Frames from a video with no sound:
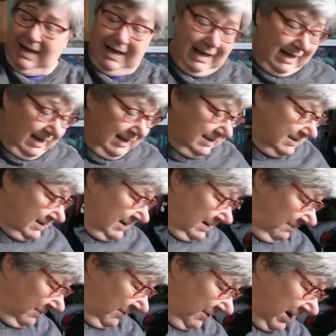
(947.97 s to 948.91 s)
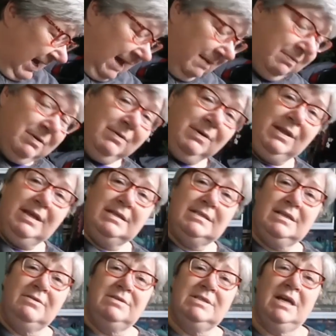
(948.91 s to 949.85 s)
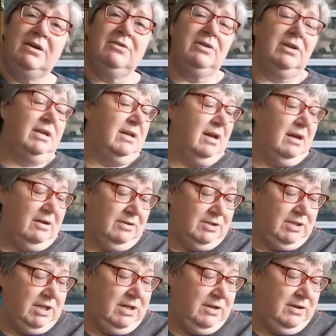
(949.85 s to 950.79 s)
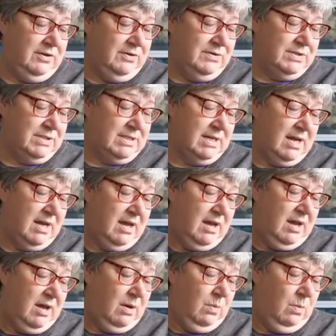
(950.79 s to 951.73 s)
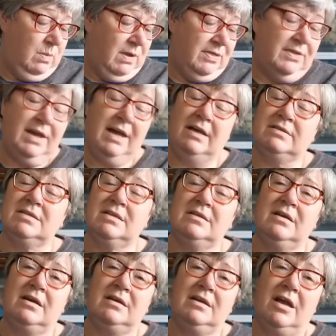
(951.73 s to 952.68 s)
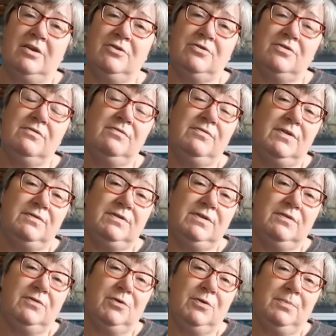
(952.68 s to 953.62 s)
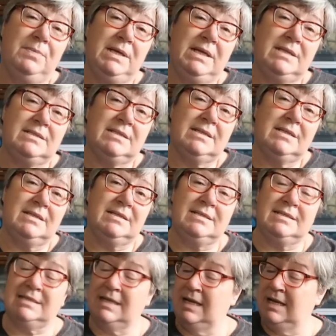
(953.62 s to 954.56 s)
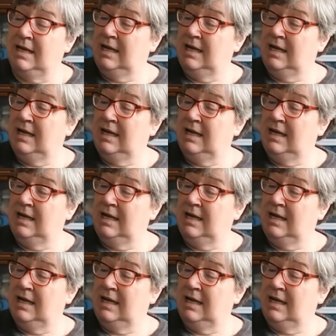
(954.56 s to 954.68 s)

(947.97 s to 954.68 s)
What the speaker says: and I'm very happy with it. So total yarn used, 1,954 meters.